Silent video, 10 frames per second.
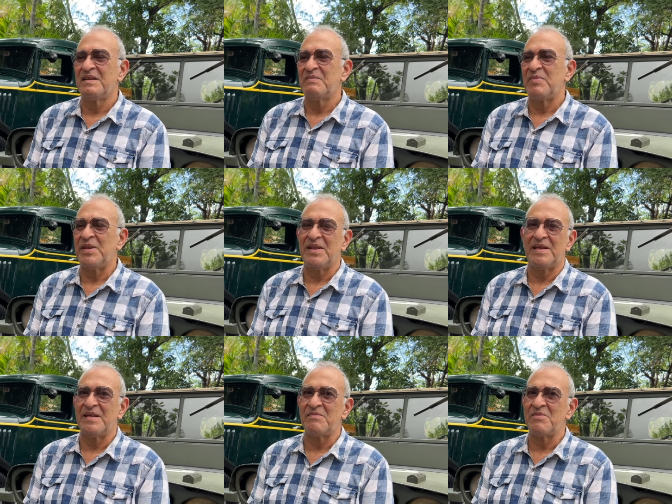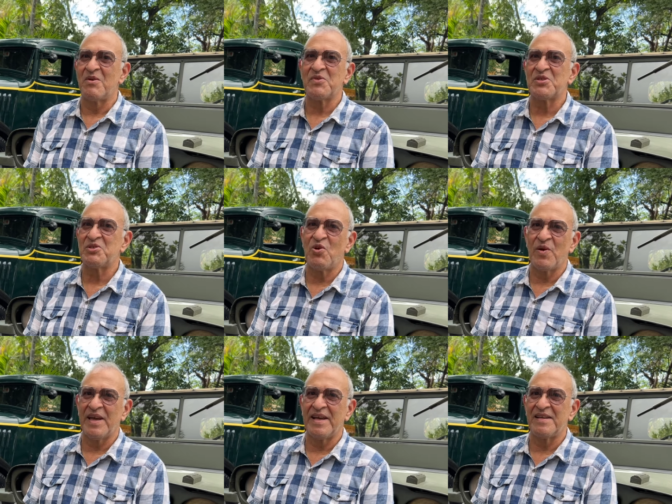But then I'm not
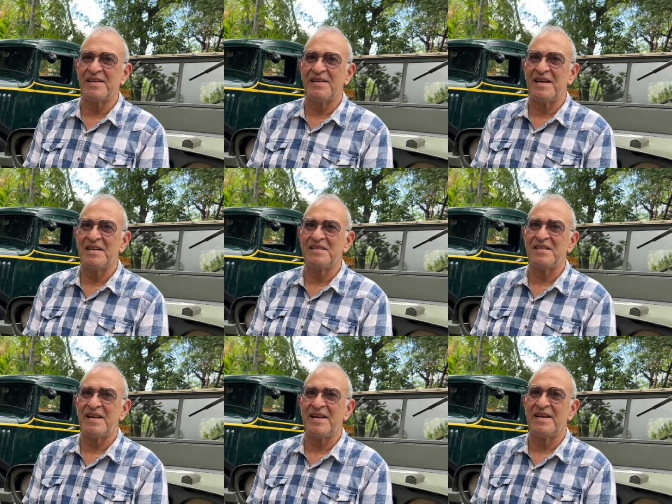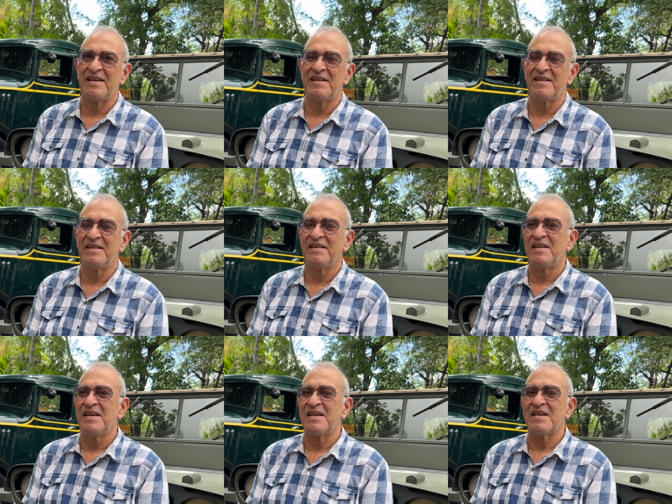restoring it as a
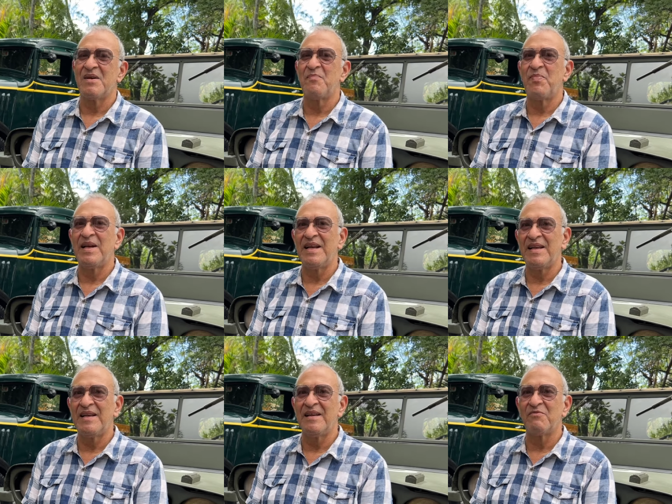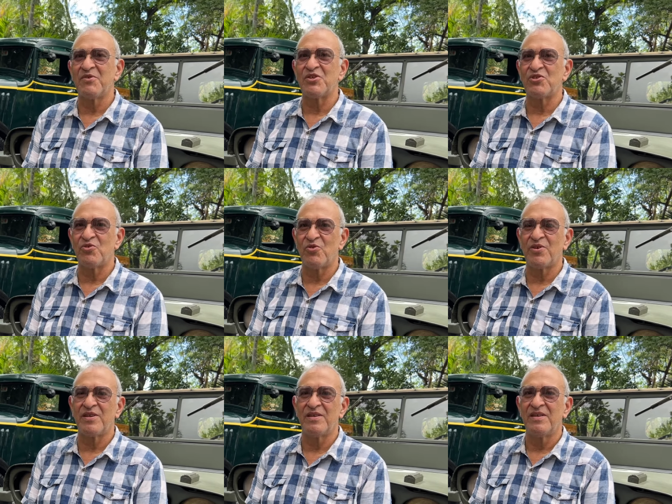completely restored
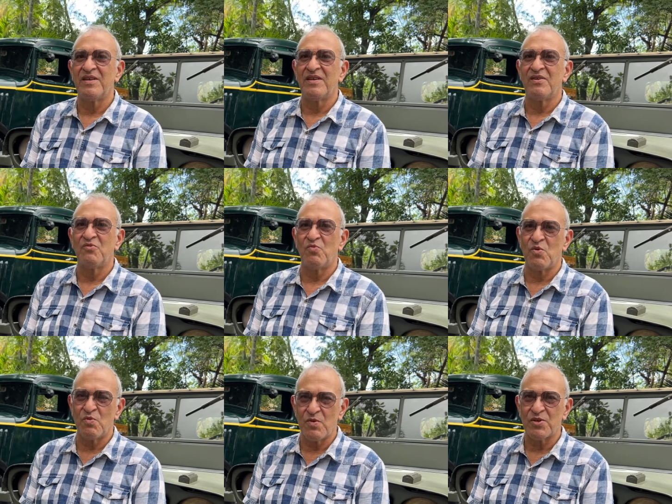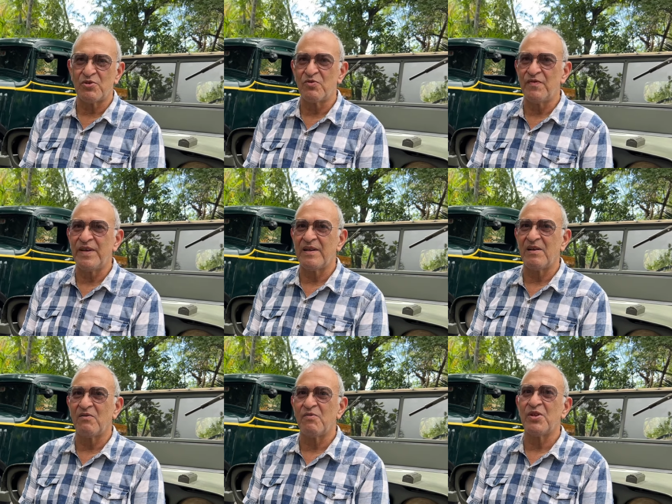World War II vehicle
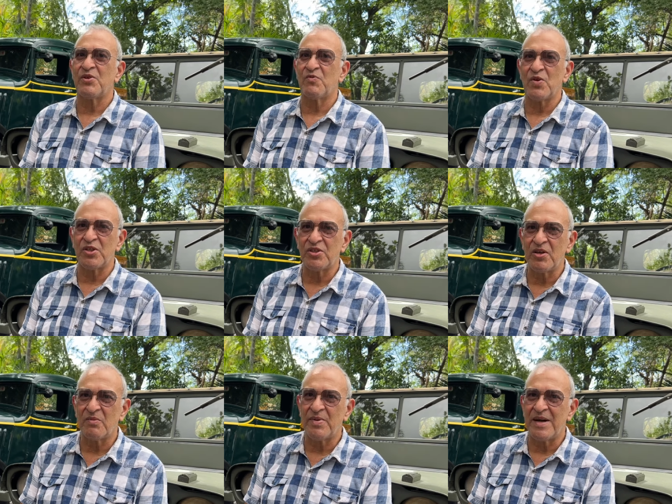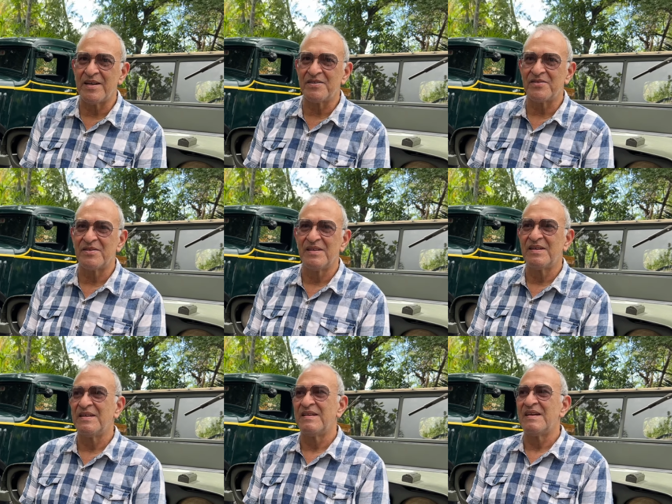with original parts.
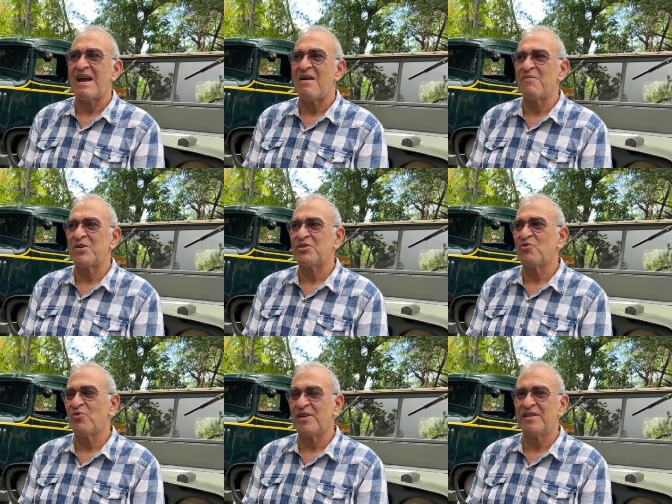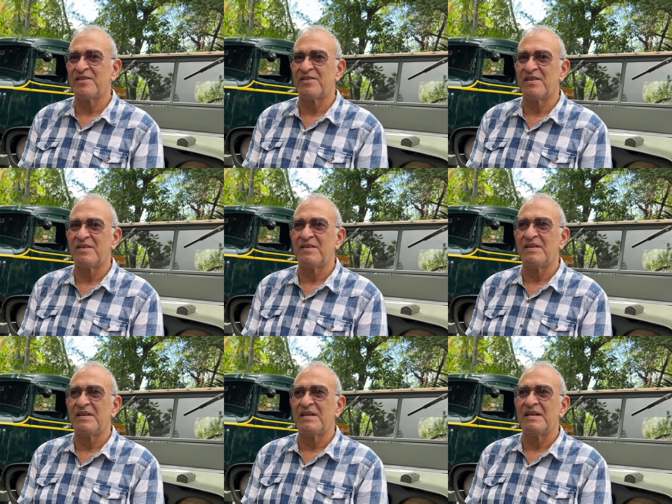I'm restored it
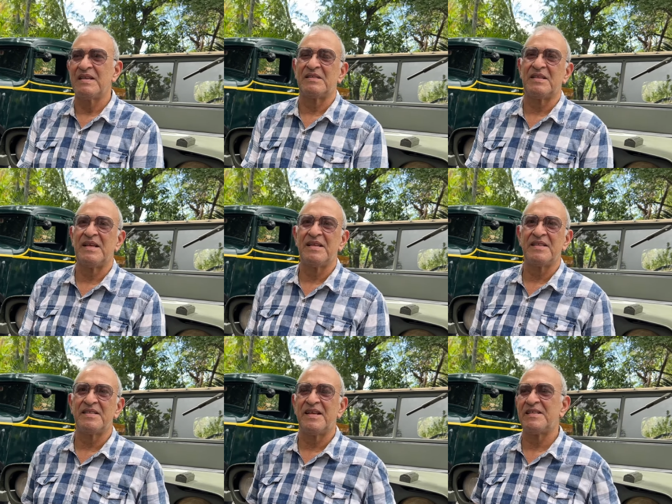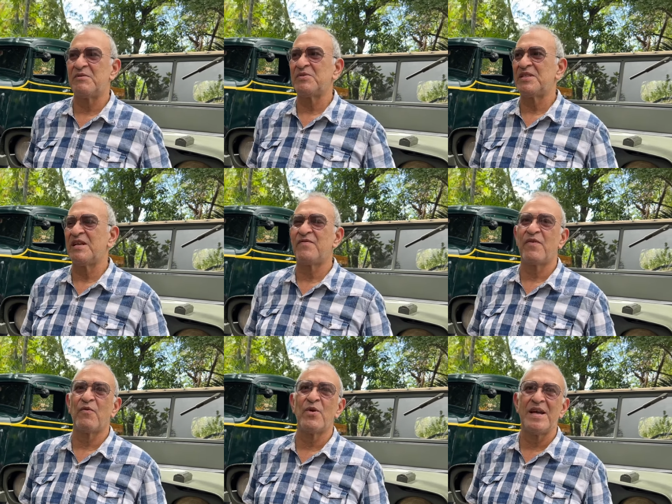as, in the States they would say,
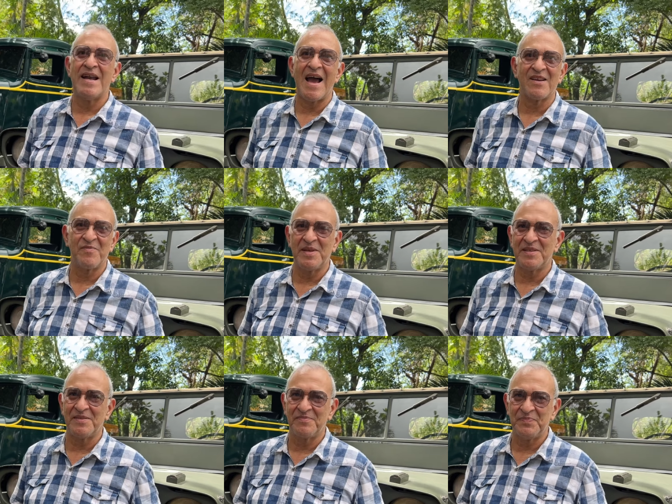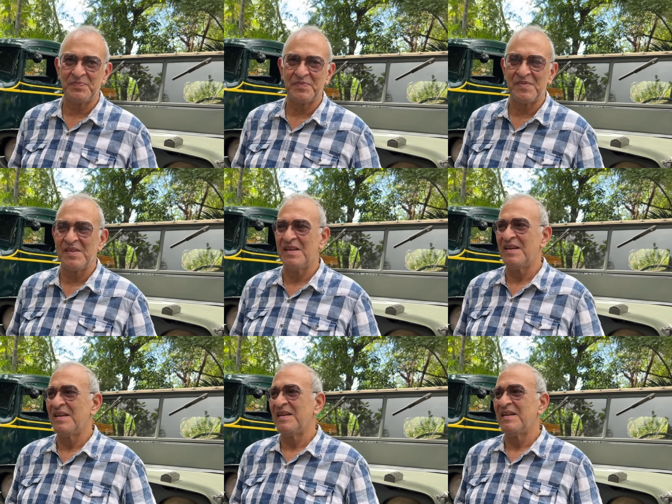for reenactment
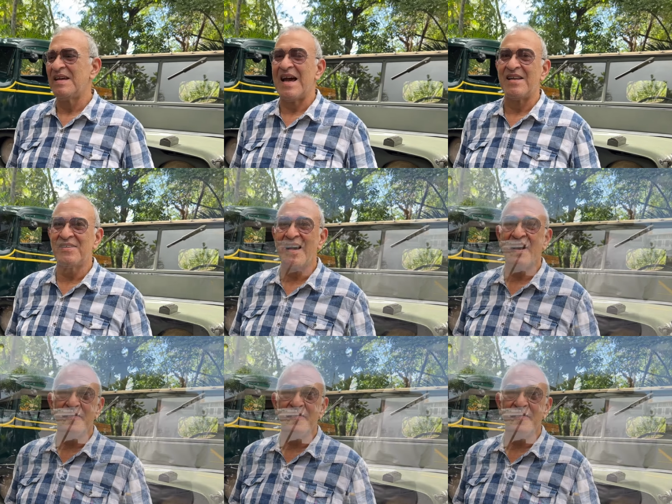and to have